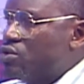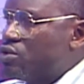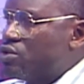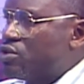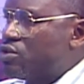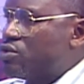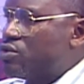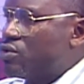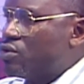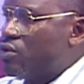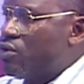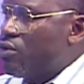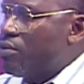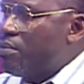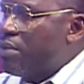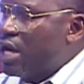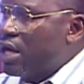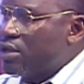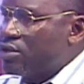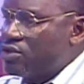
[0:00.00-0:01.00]
to go
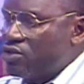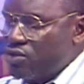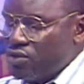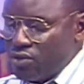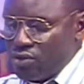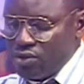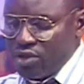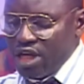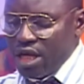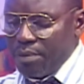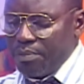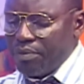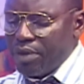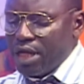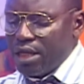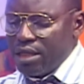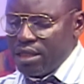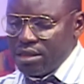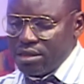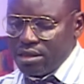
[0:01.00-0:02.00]
back to their
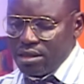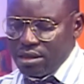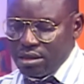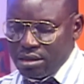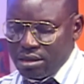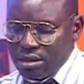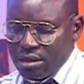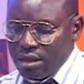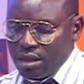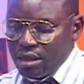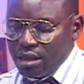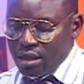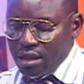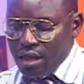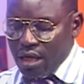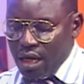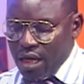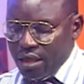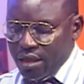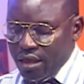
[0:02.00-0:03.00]
palaces
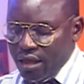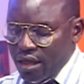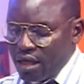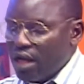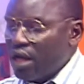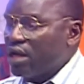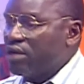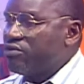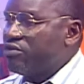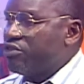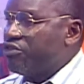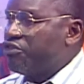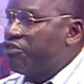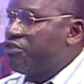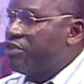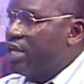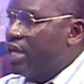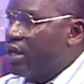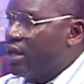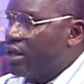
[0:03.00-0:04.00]
and they have the
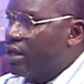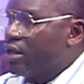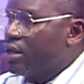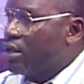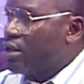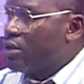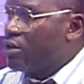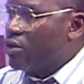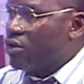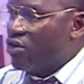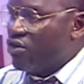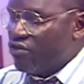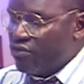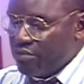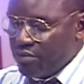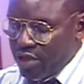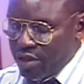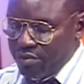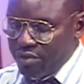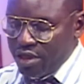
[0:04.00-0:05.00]
fear of
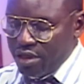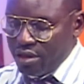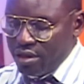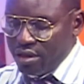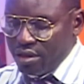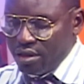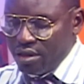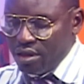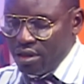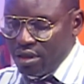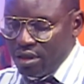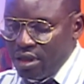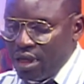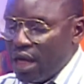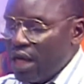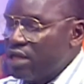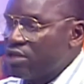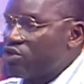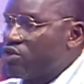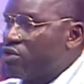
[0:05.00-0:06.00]
maybe the
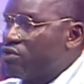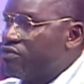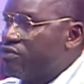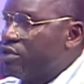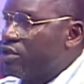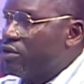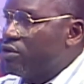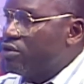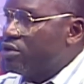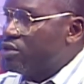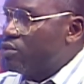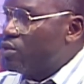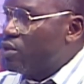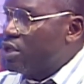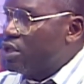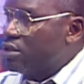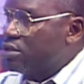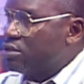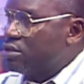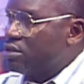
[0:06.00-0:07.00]
guys of the on the
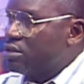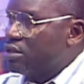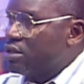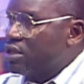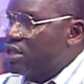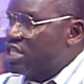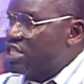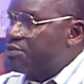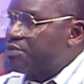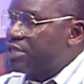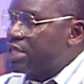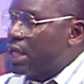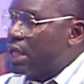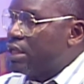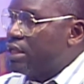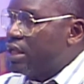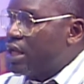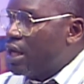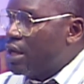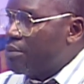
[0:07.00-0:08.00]
world,
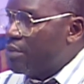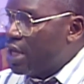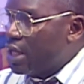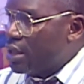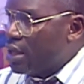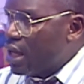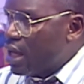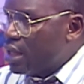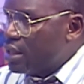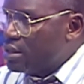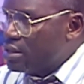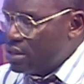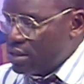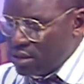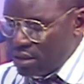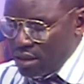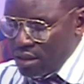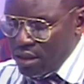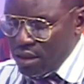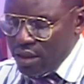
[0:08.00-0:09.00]
especially the amber
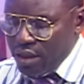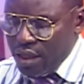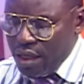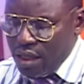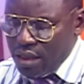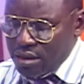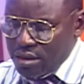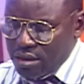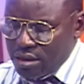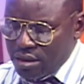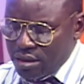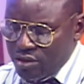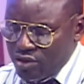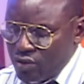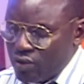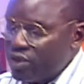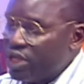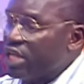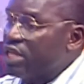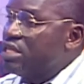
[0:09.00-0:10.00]
guys, and
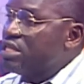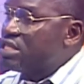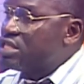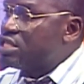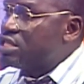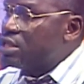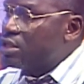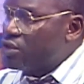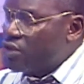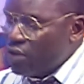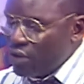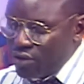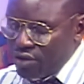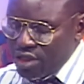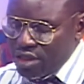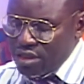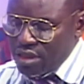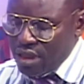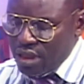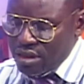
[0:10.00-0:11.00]
so they need
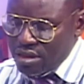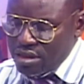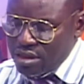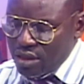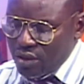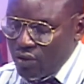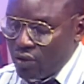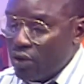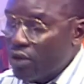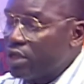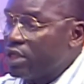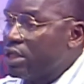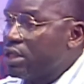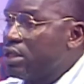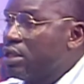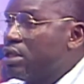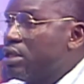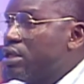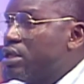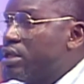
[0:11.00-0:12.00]
security, and
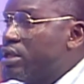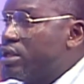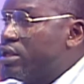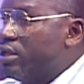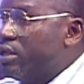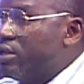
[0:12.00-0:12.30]
secondly, they